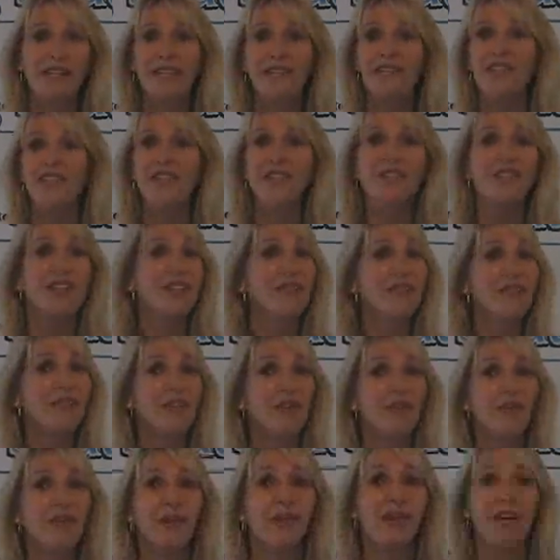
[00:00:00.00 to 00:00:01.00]
has just given
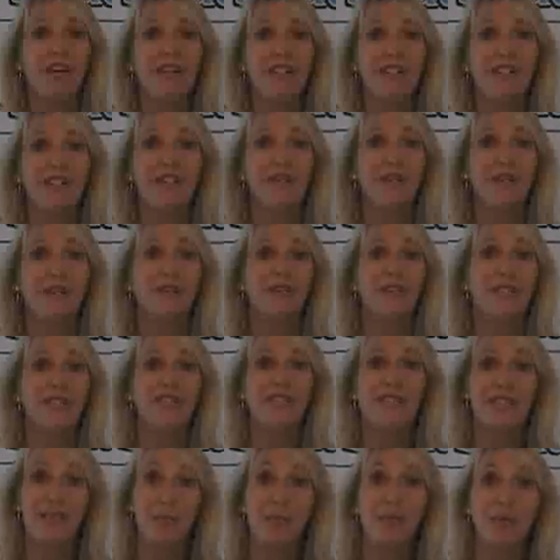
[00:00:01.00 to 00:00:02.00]
you an idea of just
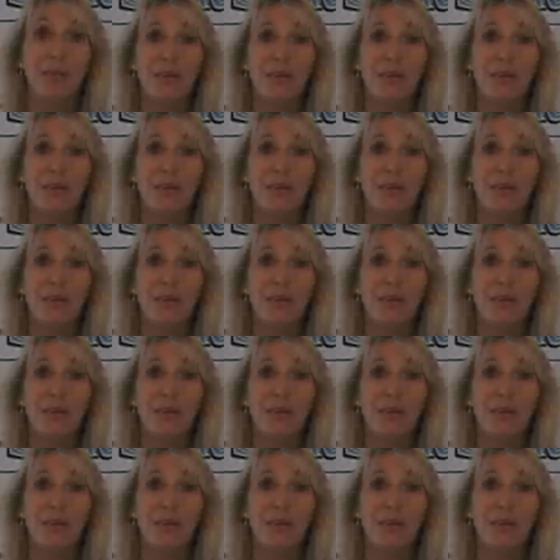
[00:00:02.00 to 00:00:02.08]
some of